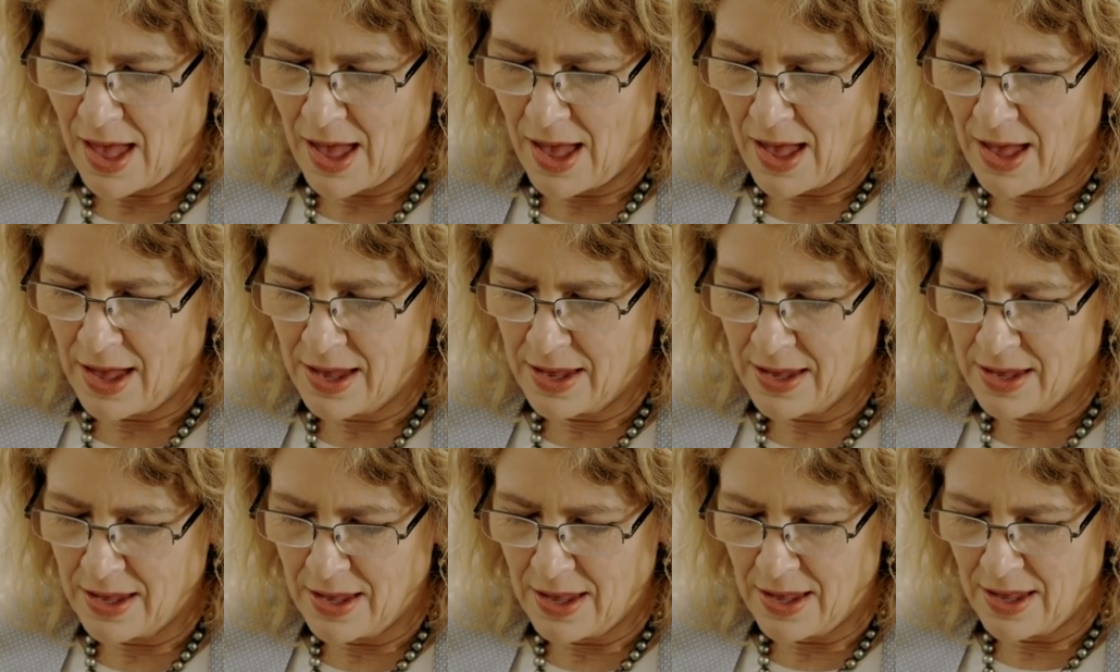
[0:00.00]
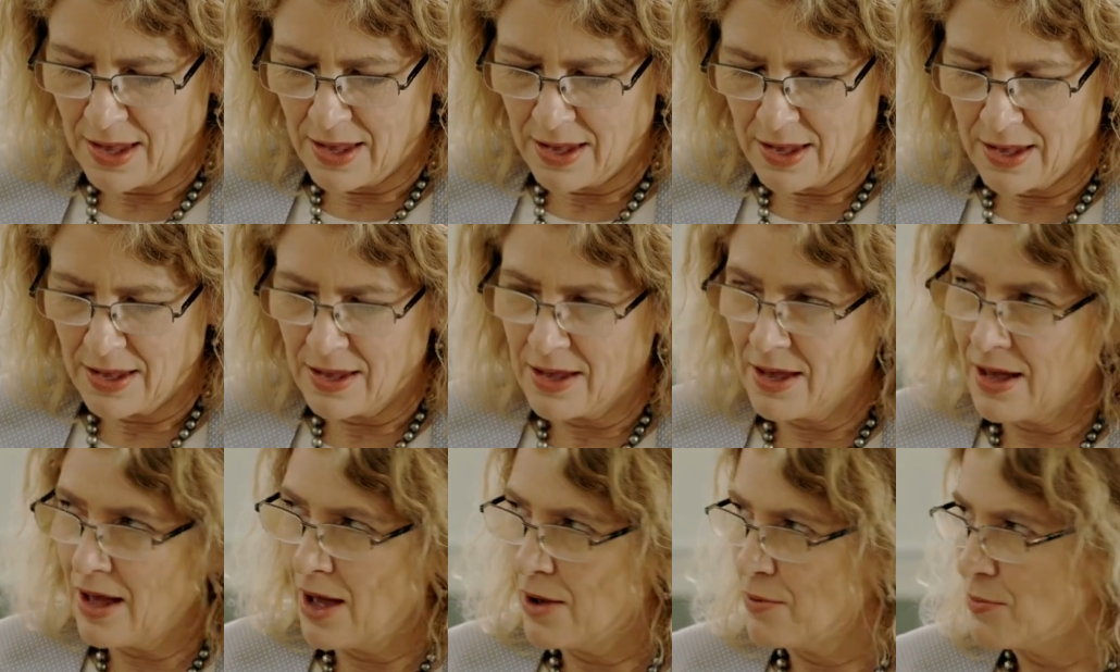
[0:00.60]
I,
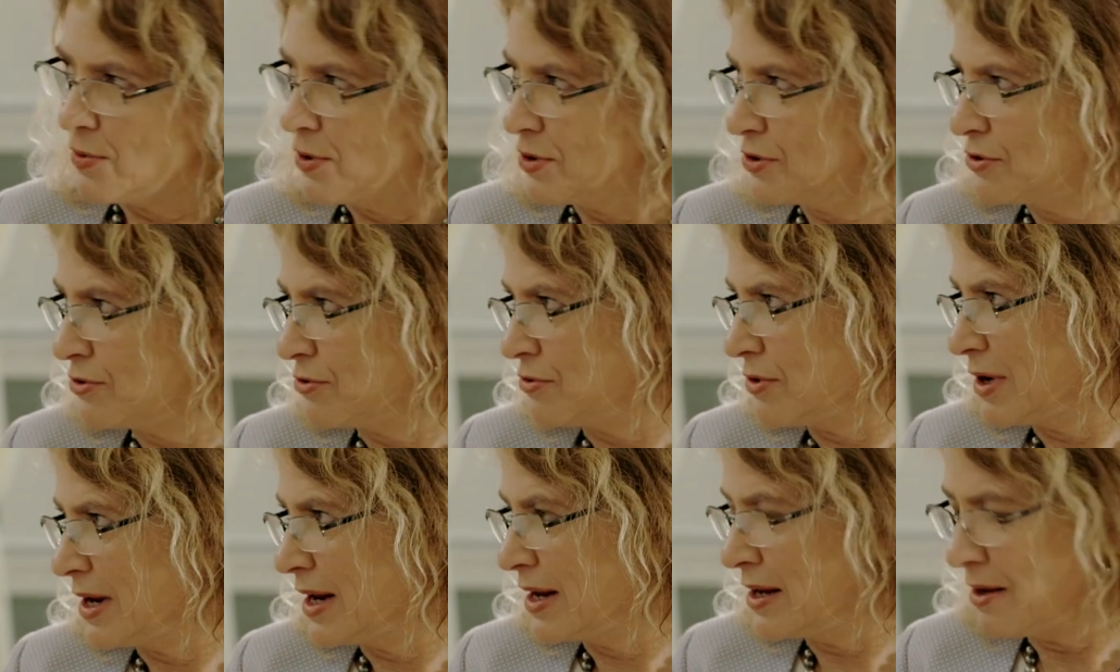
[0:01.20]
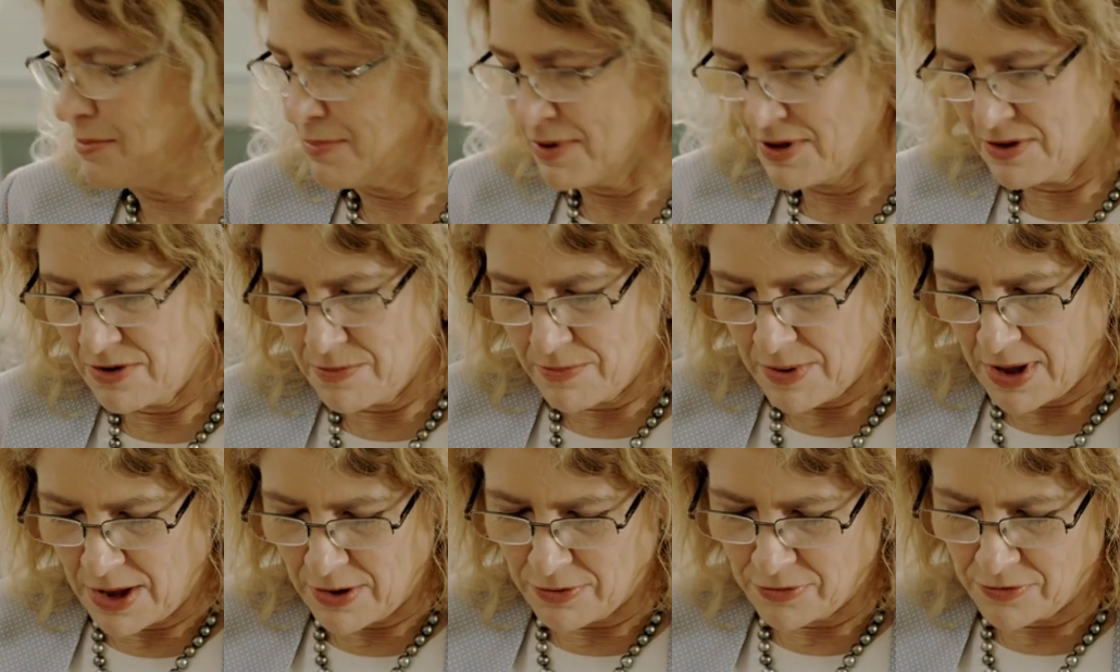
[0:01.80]
I, I wonder a little bit
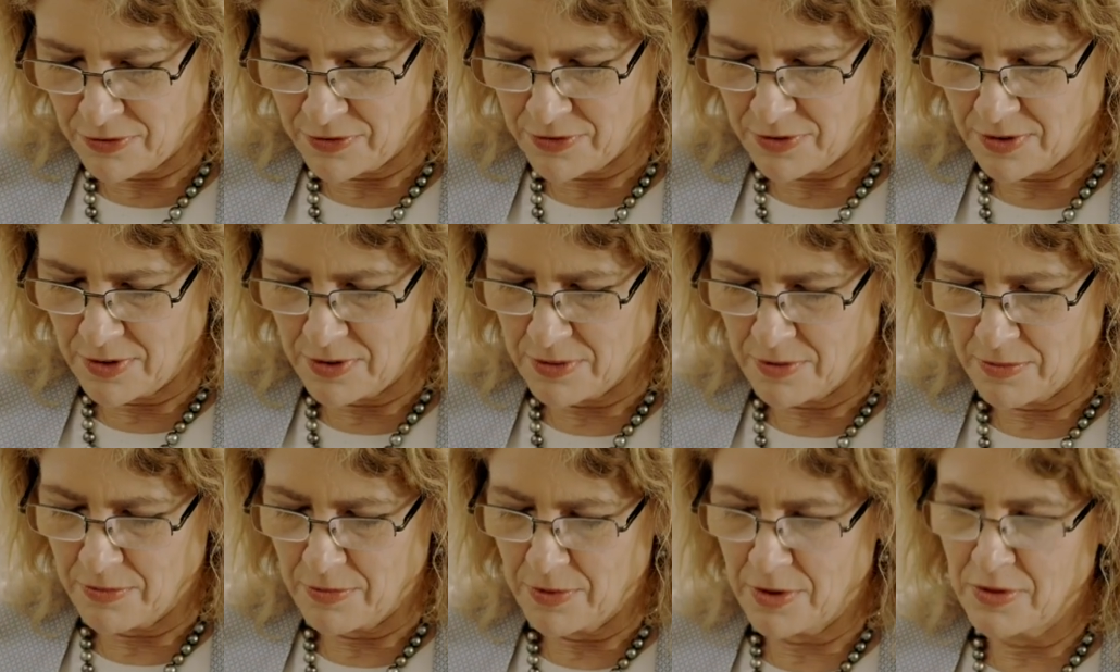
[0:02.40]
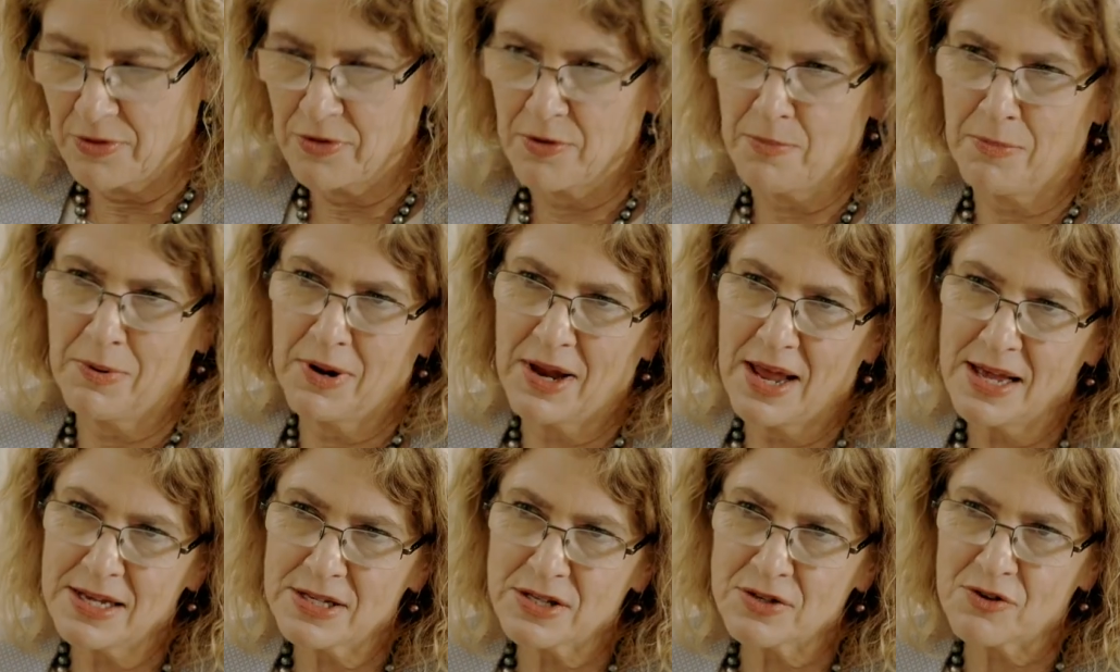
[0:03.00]
about uh, the
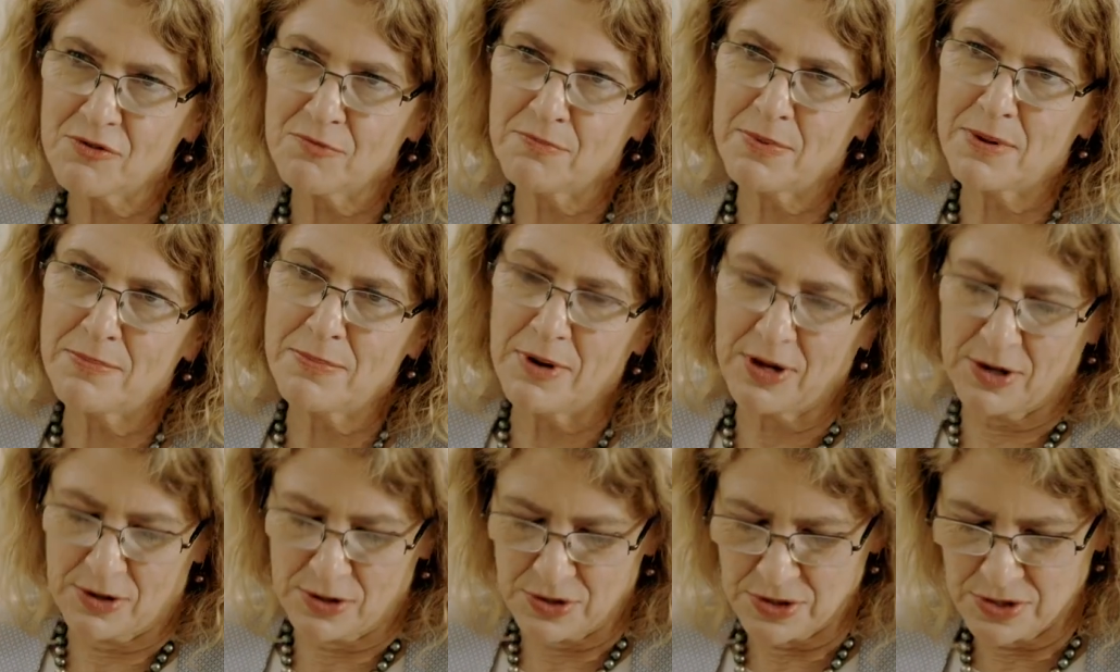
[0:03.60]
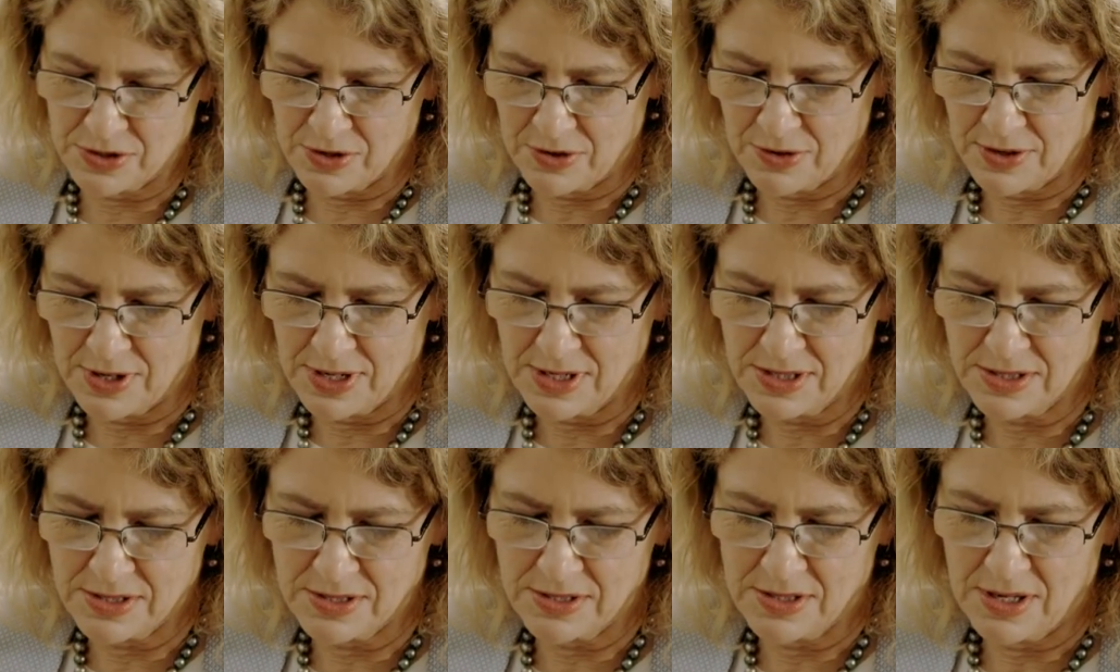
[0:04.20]
place of biblical
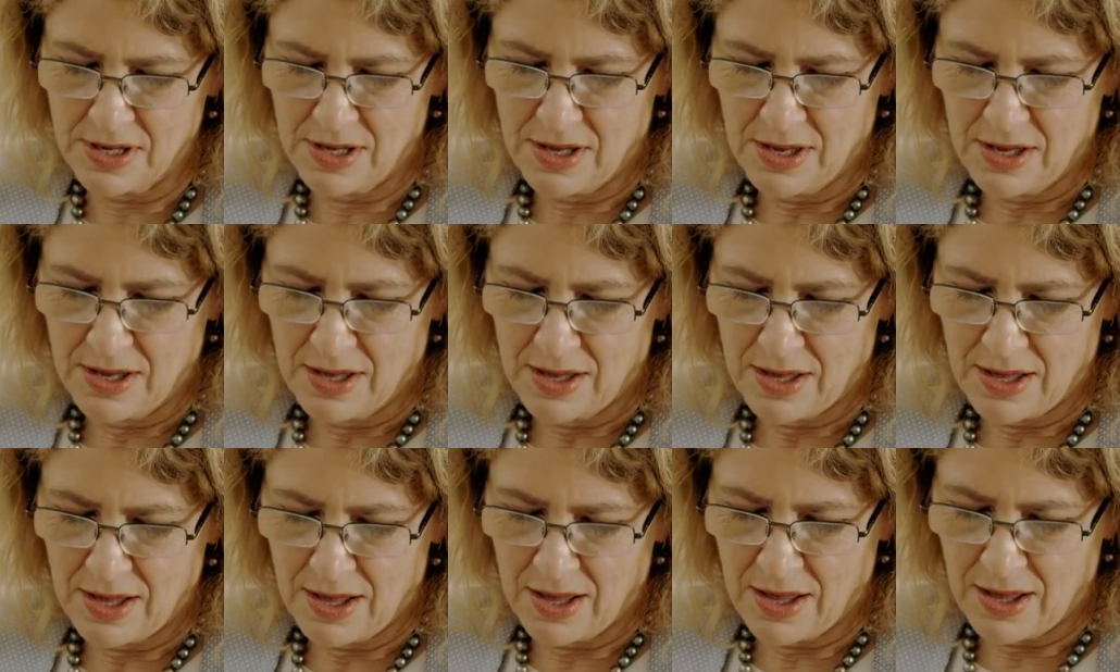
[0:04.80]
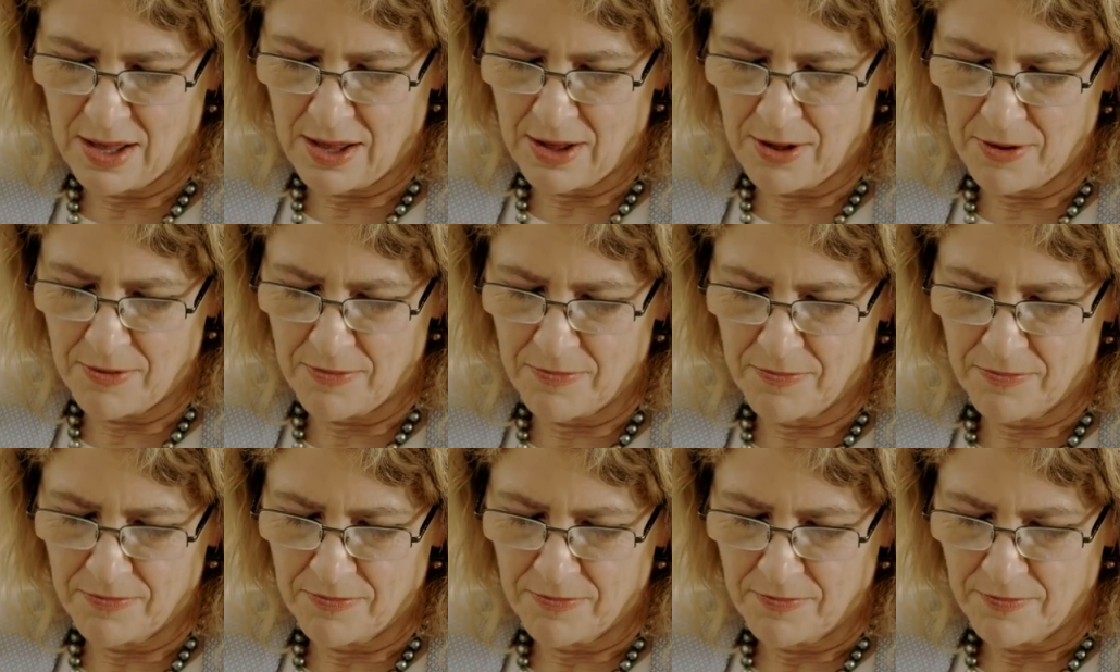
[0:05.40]
studies
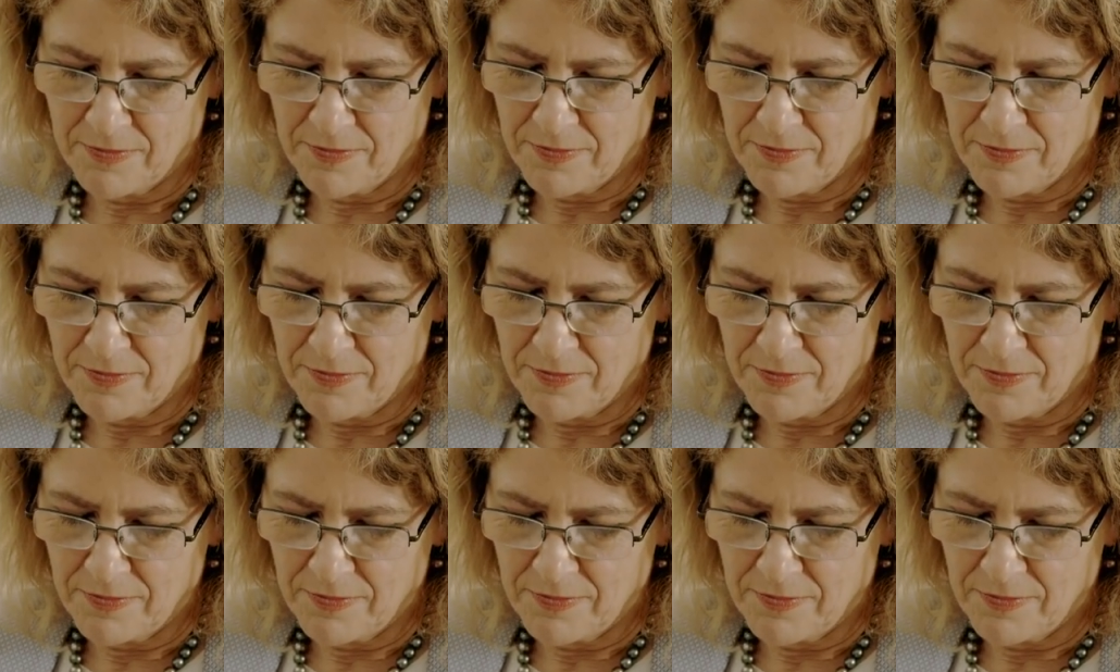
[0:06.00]
um,